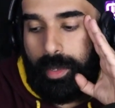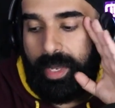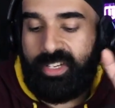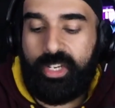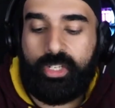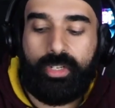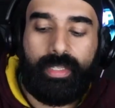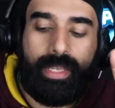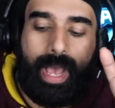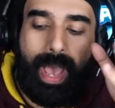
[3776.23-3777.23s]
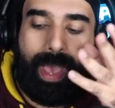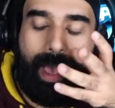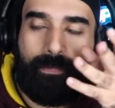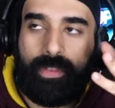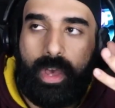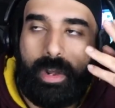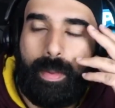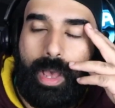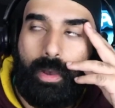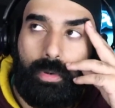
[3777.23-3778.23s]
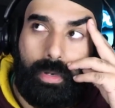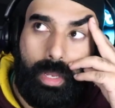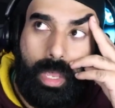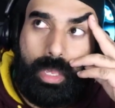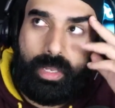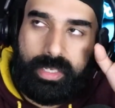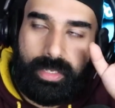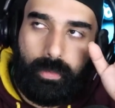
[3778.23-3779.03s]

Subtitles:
Additionally, I have thought about, because